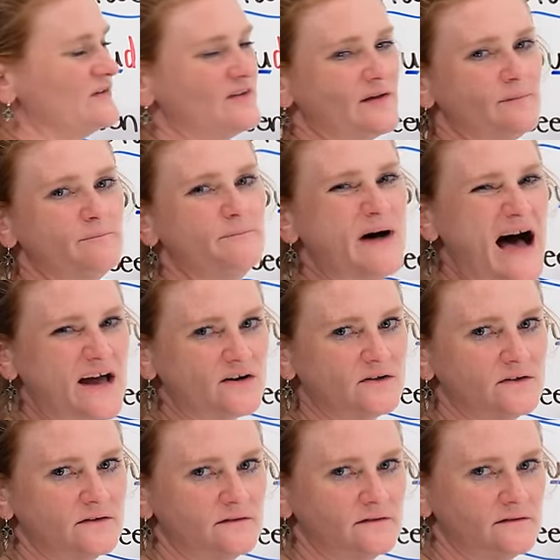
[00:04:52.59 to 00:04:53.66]
we say
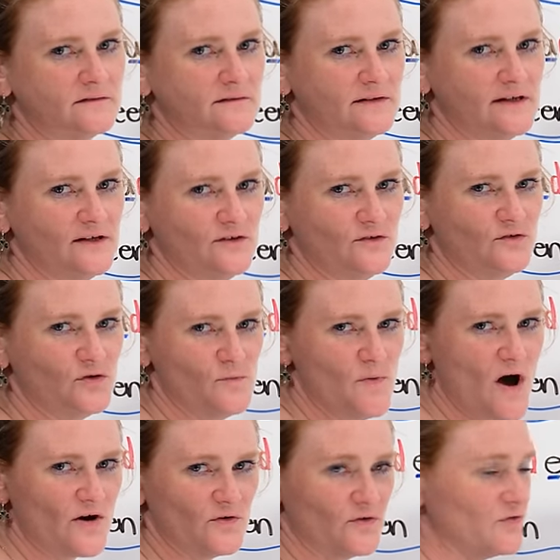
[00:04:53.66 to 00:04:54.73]
battle. Into
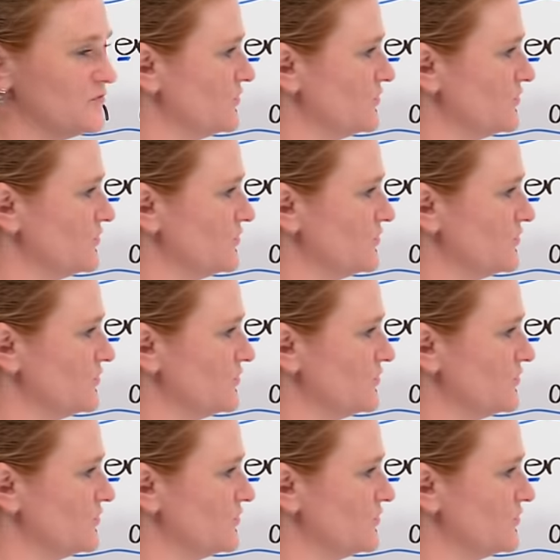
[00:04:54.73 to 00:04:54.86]
battle,